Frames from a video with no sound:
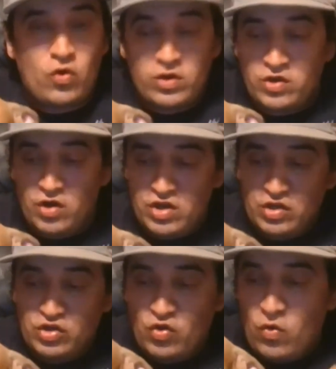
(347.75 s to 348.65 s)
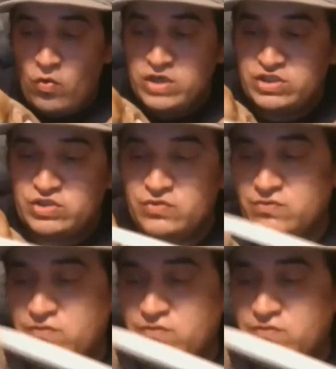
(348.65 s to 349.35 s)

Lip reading: turn towards you.